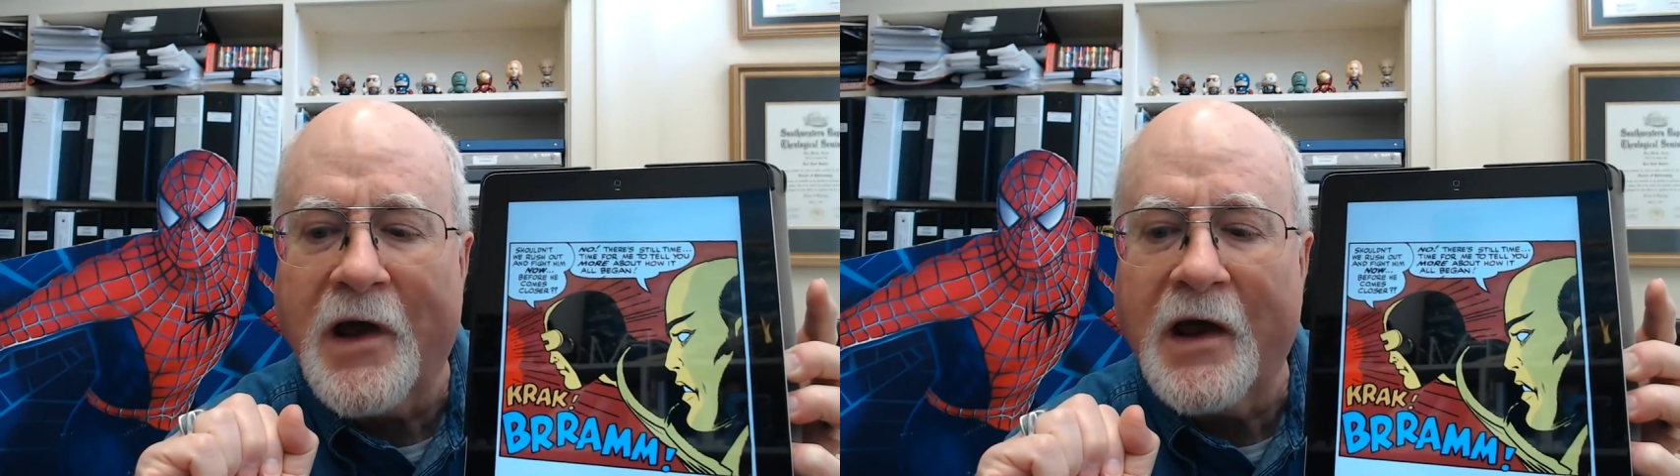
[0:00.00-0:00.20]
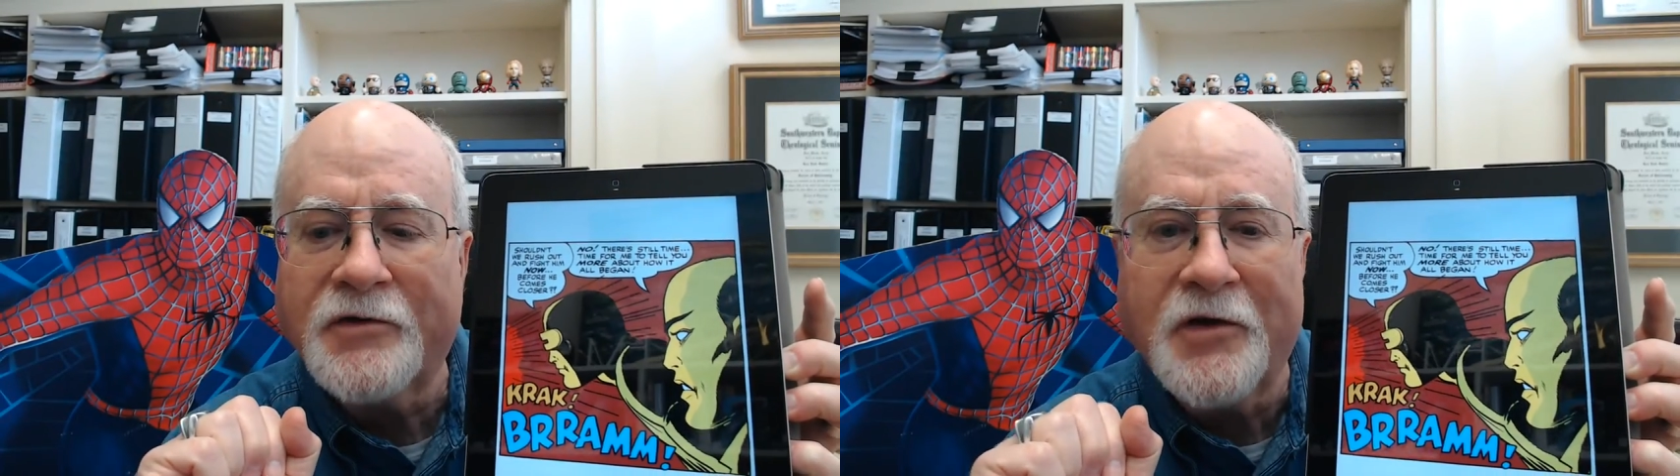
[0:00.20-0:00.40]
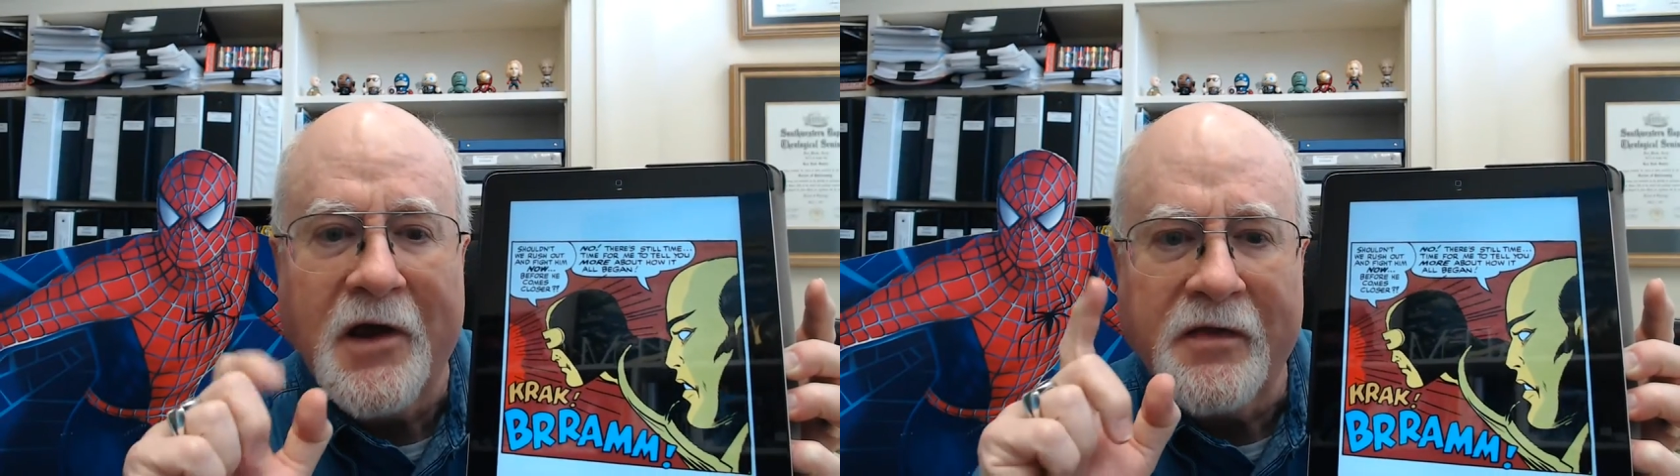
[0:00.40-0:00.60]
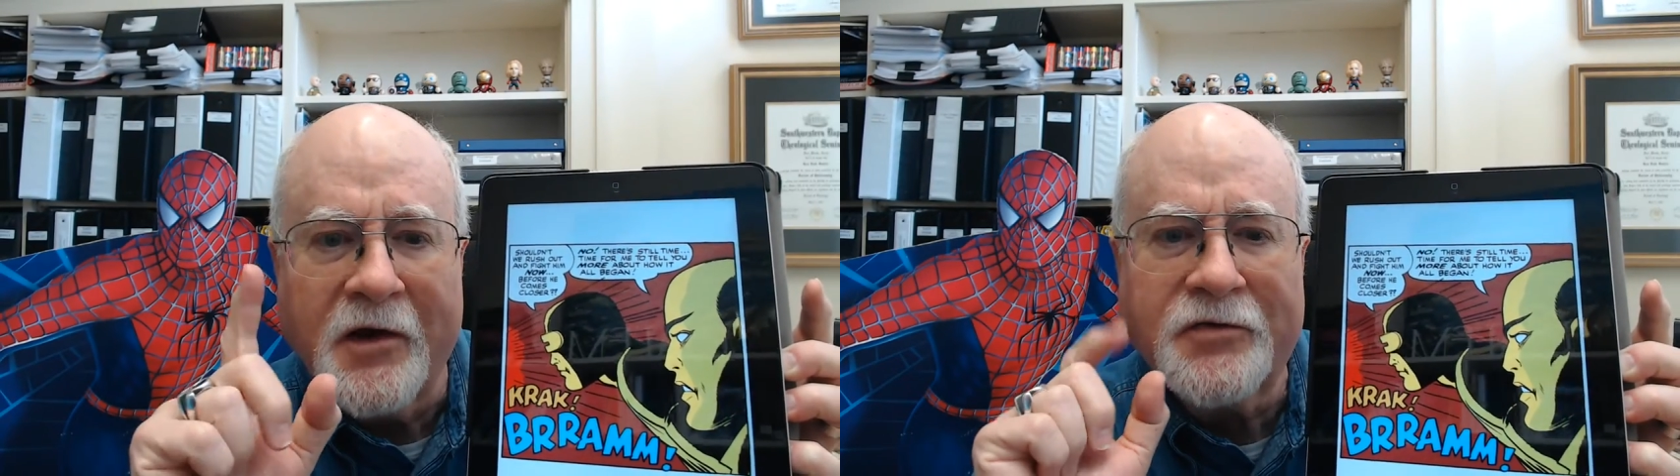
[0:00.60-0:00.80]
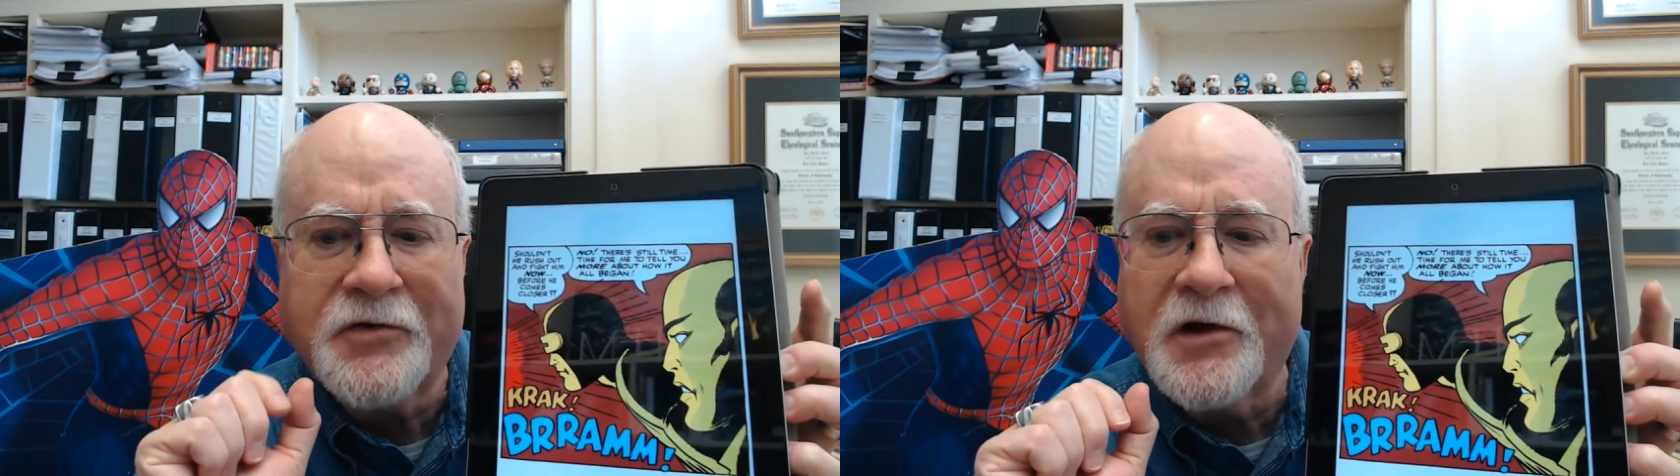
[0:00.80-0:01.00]
X.
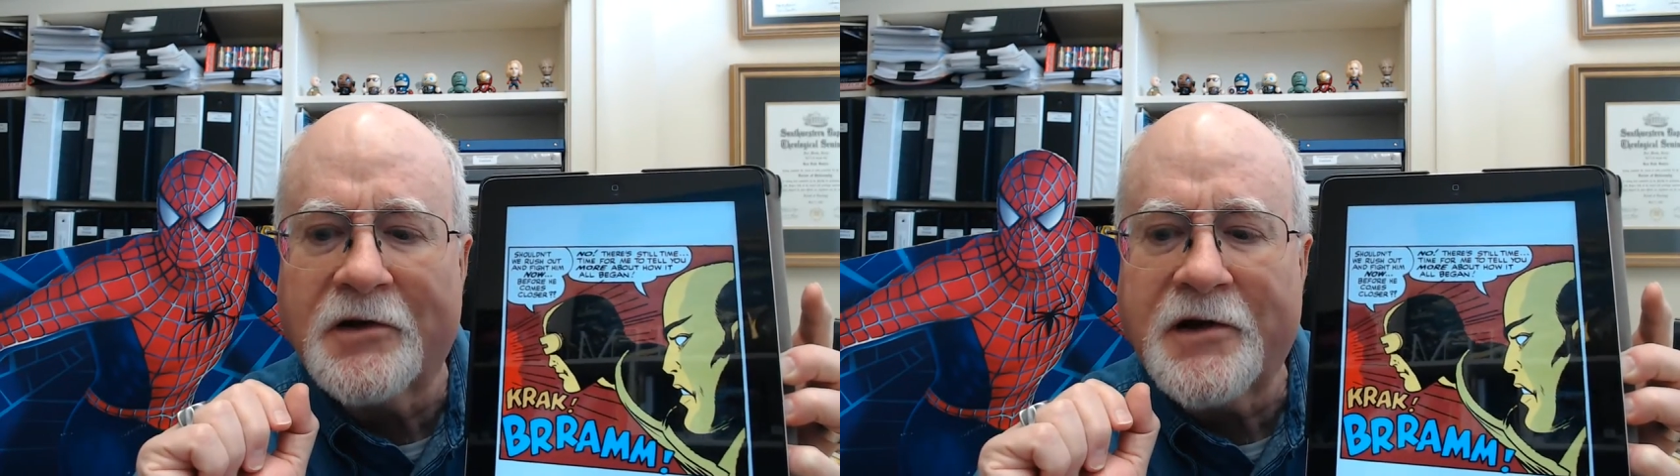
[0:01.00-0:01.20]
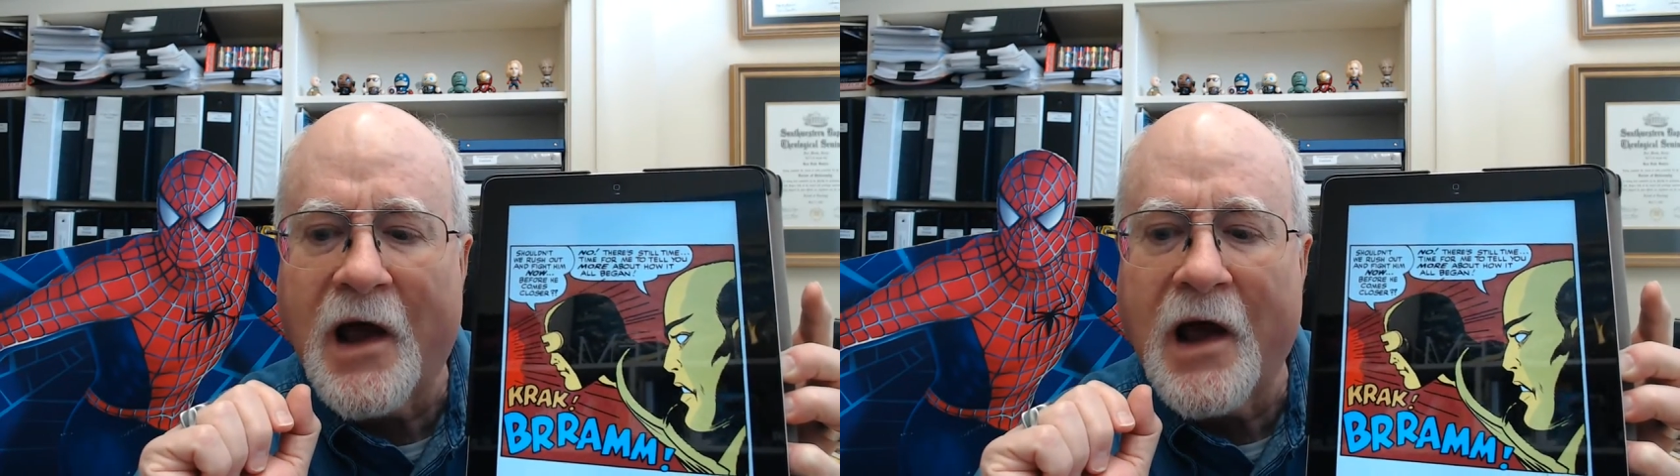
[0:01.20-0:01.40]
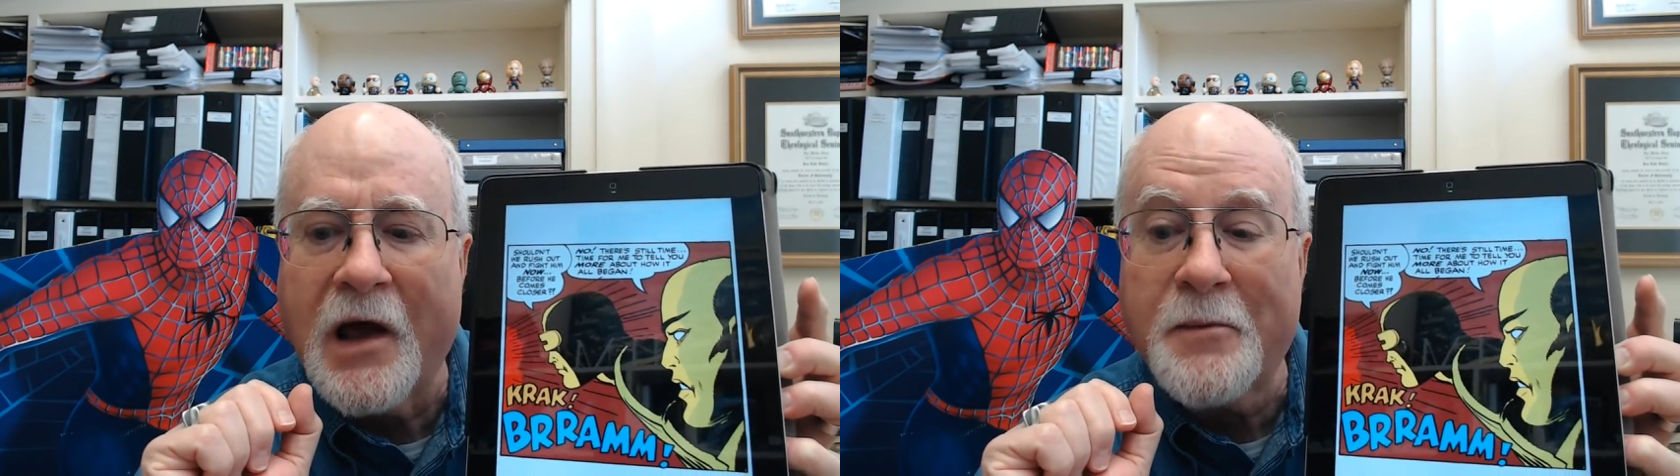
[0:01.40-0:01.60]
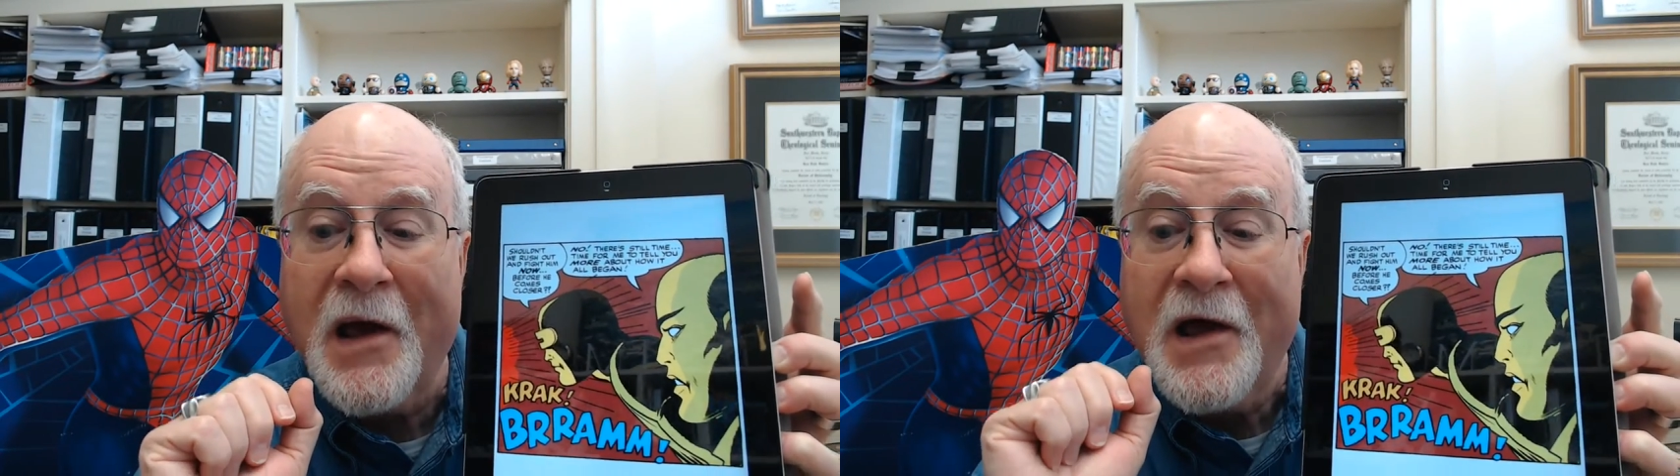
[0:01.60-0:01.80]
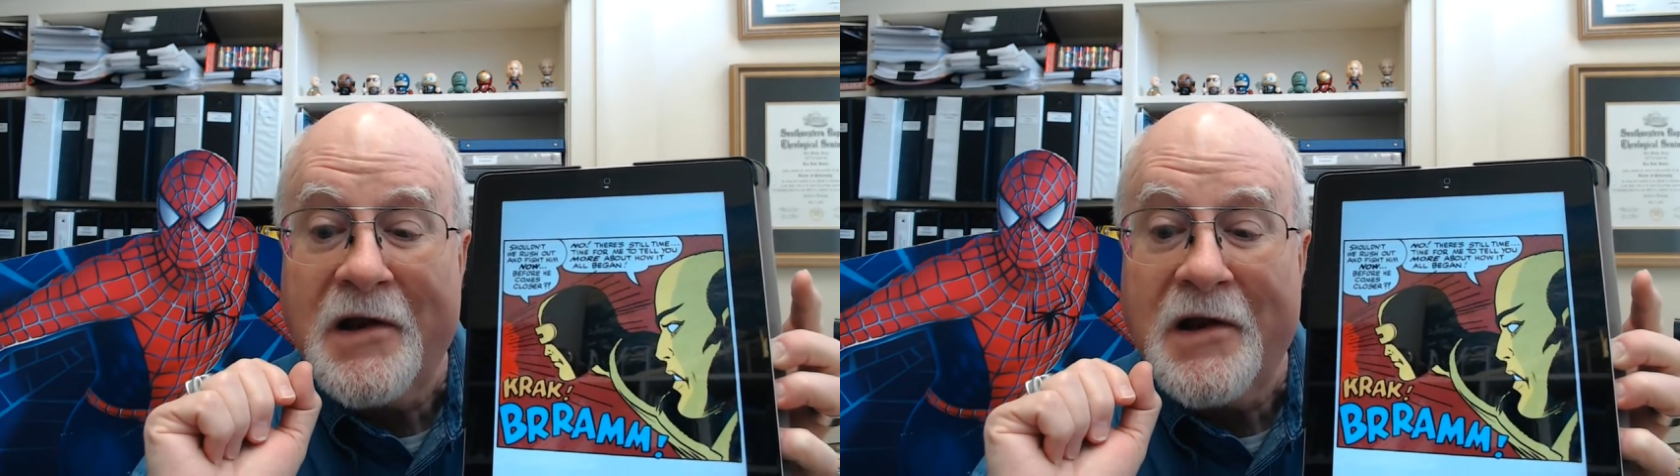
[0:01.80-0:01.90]
There's still time.